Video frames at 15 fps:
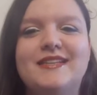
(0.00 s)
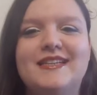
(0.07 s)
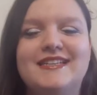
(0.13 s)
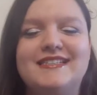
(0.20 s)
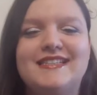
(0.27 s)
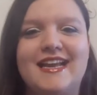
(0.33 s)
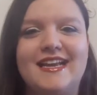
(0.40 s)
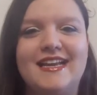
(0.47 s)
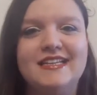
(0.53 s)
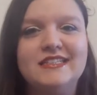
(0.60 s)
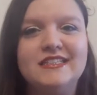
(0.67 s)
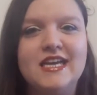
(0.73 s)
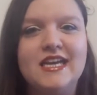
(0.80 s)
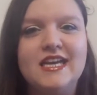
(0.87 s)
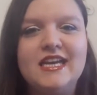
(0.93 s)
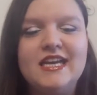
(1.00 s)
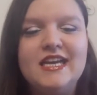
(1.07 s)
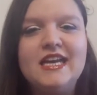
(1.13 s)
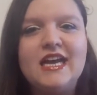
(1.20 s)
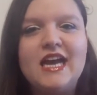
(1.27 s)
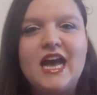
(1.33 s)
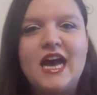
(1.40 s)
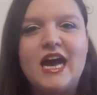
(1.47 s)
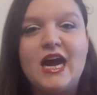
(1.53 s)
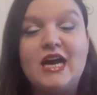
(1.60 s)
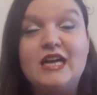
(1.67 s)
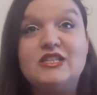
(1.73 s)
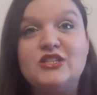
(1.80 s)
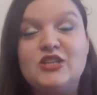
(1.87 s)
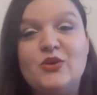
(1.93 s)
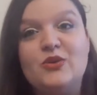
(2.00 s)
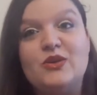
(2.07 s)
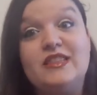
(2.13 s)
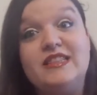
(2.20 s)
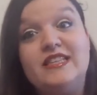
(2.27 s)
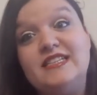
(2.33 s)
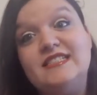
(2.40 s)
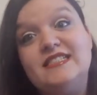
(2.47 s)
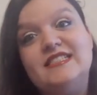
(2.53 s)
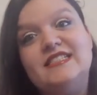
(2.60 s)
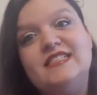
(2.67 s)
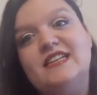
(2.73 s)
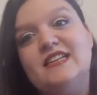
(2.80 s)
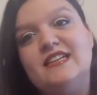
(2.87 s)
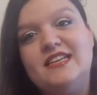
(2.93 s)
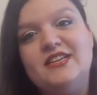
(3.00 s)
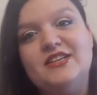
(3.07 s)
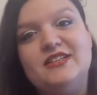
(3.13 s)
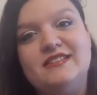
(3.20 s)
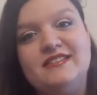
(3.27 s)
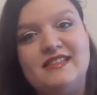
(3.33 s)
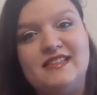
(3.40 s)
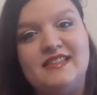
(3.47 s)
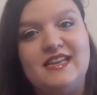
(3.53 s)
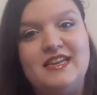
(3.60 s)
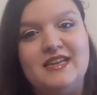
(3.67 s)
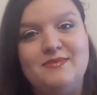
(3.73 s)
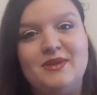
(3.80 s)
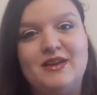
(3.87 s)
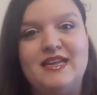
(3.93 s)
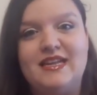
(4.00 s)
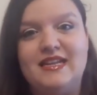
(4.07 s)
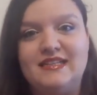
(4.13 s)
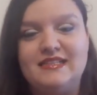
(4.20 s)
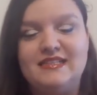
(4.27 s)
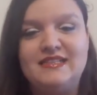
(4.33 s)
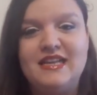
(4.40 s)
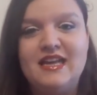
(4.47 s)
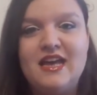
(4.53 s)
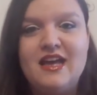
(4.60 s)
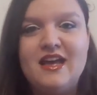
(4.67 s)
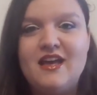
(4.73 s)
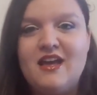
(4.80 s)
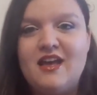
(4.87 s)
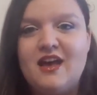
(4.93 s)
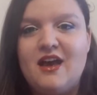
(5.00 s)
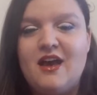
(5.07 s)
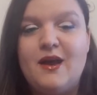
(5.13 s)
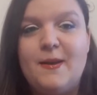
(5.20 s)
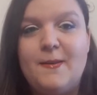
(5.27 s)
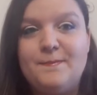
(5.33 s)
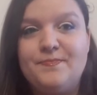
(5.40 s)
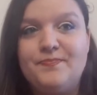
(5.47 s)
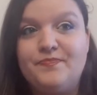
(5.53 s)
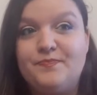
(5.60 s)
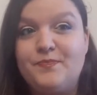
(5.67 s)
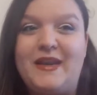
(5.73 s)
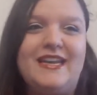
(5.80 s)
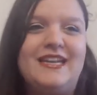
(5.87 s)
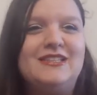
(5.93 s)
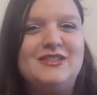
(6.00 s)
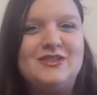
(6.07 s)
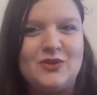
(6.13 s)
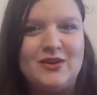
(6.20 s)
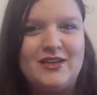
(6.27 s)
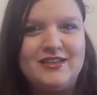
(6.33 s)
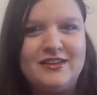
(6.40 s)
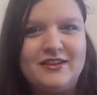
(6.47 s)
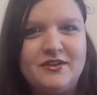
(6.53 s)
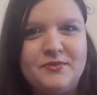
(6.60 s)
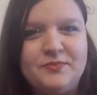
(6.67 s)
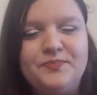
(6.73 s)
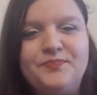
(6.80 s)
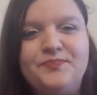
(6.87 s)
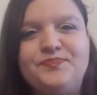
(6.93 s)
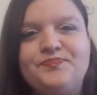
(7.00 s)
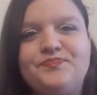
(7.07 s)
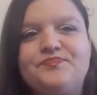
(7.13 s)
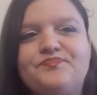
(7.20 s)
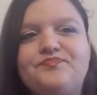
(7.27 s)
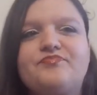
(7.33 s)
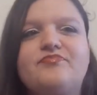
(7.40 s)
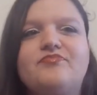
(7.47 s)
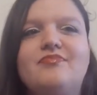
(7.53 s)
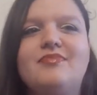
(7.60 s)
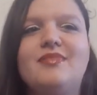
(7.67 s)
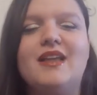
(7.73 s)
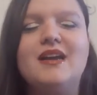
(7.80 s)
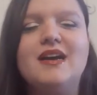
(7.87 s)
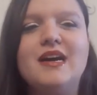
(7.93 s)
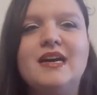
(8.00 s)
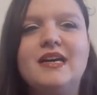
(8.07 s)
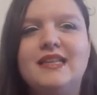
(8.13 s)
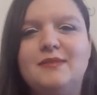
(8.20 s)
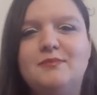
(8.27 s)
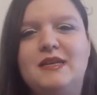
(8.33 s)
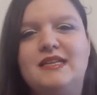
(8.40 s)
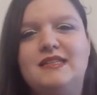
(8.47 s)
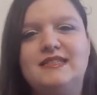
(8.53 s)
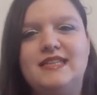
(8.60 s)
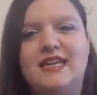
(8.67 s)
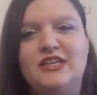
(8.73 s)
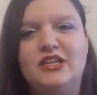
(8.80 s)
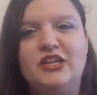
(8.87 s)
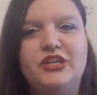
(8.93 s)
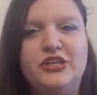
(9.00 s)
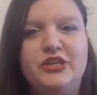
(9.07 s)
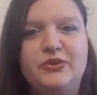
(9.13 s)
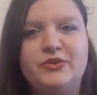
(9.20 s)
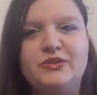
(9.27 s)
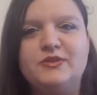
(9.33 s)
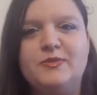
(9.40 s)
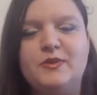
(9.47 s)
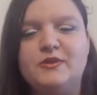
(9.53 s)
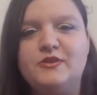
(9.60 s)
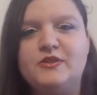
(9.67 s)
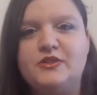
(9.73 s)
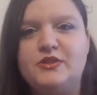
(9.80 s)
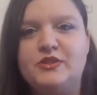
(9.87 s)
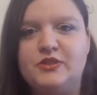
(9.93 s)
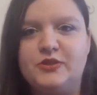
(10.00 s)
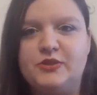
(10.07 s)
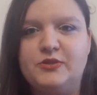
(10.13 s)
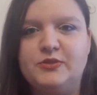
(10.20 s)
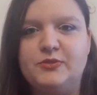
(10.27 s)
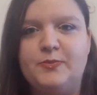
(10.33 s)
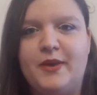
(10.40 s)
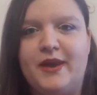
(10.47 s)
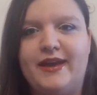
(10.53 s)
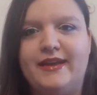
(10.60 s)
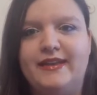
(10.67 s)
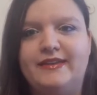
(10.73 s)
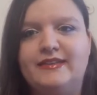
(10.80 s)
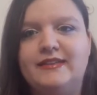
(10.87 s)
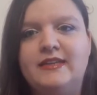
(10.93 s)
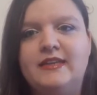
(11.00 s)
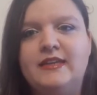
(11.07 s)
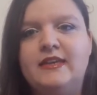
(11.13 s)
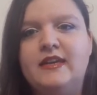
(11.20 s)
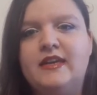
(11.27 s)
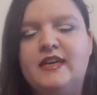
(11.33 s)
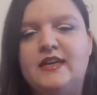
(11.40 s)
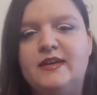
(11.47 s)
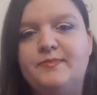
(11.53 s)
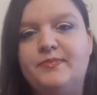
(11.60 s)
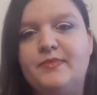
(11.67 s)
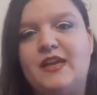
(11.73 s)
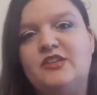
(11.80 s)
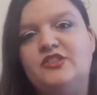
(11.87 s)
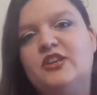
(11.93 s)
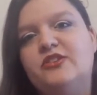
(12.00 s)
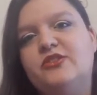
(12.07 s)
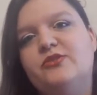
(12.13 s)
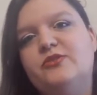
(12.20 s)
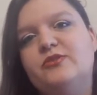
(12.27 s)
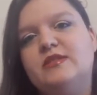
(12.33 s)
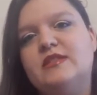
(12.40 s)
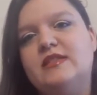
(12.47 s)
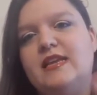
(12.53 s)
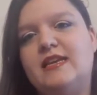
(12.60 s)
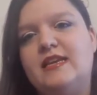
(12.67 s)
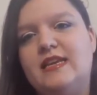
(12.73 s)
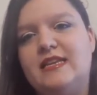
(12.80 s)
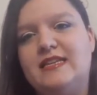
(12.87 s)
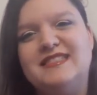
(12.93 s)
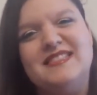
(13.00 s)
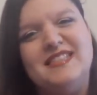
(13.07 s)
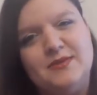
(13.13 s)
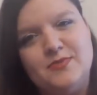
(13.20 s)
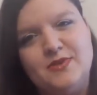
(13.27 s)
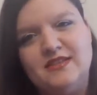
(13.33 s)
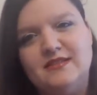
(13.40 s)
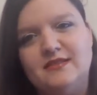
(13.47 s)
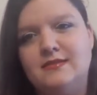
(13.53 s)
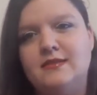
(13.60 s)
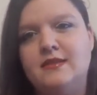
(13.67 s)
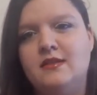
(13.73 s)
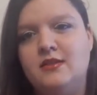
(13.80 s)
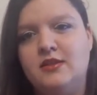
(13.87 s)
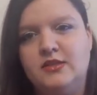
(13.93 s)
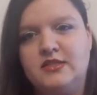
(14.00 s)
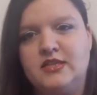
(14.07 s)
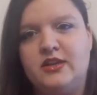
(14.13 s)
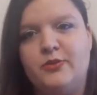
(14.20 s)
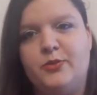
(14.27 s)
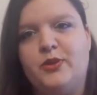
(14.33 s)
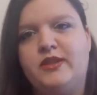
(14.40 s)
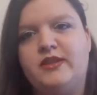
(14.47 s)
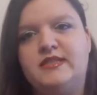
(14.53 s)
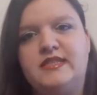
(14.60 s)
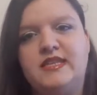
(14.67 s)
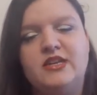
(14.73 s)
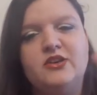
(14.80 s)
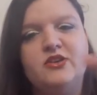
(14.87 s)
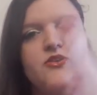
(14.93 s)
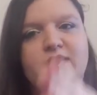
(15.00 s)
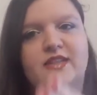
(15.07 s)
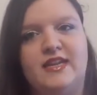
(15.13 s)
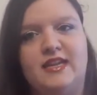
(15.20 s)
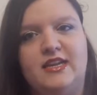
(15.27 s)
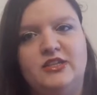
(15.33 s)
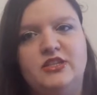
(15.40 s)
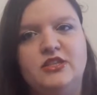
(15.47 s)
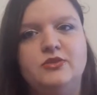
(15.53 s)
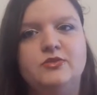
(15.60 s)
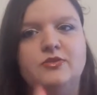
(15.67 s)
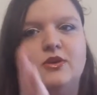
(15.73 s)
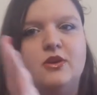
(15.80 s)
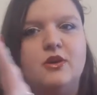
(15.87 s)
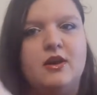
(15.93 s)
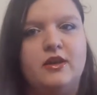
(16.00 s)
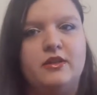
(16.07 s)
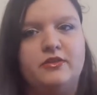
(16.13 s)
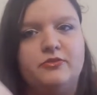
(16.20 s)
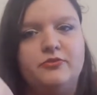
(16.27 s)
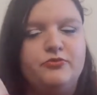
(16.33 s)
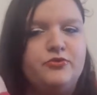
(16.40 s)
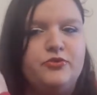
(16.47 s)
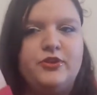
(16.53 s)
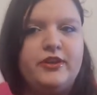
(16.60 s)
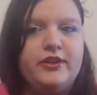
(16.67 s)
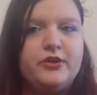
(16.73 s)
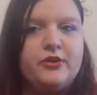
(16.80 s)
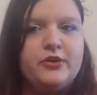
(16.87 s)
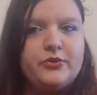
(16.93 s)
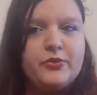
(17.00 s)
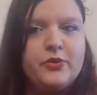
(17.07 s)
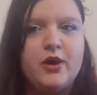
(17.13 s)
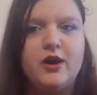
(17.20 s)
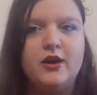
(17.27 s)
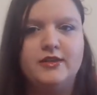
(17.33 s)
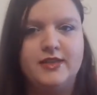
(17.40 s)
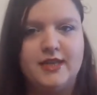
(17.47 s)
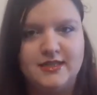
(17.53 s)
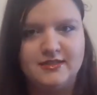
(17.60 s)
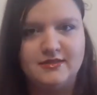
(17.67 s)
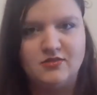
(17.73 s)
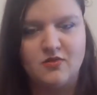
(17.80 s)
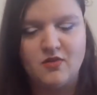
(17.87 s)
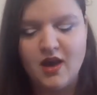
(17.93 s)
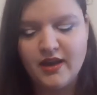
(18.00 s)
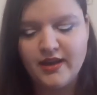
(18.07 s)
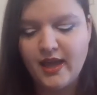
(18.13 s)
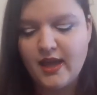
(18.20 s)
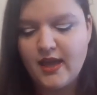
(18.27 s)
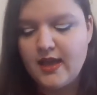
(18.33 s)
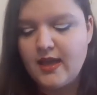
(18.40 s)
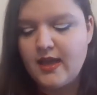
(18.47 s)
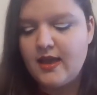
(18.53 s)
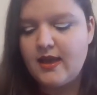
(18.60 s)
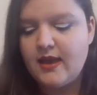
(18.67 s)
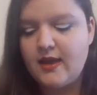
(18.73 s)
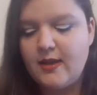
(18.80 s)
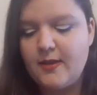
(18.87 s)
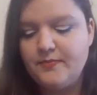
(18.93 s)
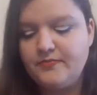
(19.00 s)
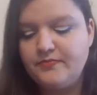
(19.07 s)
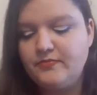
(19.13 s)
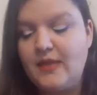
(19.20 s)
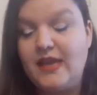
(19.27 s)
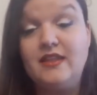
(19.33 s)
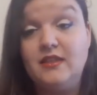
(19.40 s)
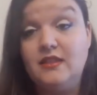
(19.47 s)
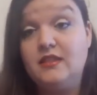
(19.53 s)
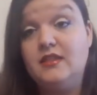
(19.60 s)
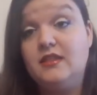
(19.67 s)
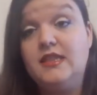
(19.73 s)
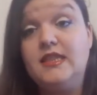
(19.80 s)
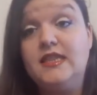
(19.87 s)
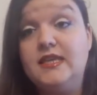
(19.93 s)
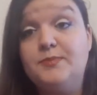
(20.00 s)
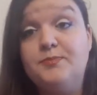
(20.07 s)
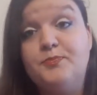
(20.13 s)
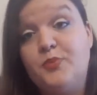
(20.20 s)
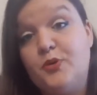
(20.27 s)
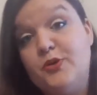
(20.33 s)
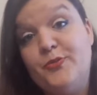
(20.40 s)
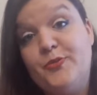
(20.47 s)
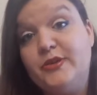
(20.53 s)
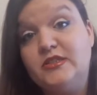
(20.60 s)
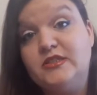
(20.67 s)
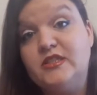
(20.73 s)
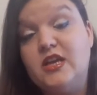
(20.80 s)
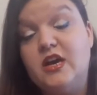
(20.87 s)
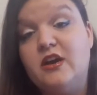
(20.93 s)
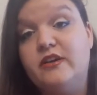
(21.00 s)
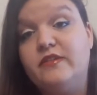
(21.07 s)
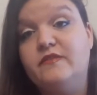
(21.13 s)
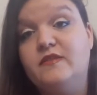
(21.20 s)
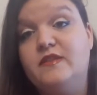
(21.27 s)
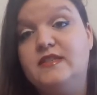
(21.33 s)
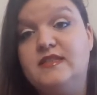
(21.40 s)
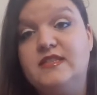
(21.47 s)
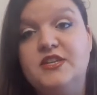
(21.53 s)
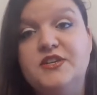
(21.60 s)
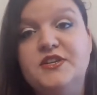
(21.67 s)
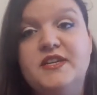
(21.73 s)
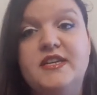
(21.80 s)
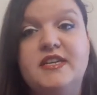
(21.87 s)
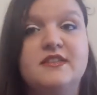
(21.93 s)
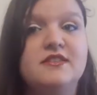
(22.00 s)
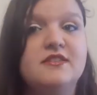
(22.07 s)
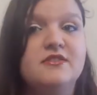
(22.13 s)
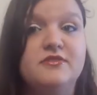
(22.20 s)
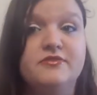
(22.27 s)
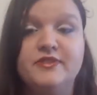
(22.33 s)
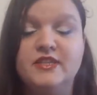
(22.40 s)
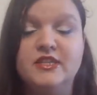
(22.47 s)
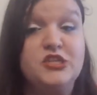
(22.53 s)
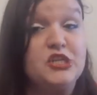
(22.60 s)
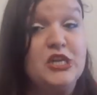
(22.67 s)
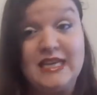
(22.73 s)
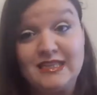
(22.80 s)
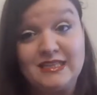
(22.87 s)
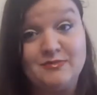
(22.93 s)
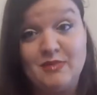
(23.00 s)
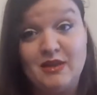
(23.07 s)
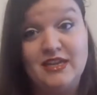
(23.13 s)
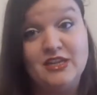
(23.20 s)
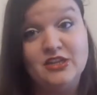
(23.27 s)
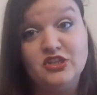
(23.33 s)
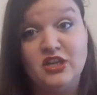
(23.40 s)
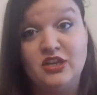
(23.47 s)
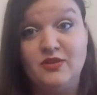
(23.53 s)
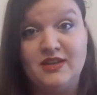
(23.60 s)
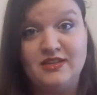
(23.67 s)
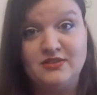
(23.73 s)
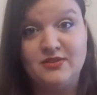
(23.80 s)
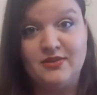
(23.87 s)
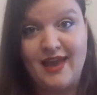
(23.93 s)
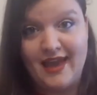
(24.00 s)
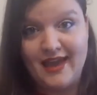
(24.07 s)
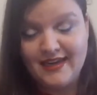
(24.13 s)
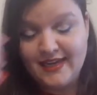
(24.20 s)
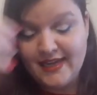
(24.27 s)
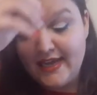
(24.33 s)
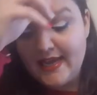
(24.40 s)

in a second. So this year's theme is panning solitaire. That means that you're supposed to pan eyeshadows like in a sequence. You start with a single, then a duo, a trio, quad, and so on. And the purpose of this year is to finish as many eyeshadow as you can.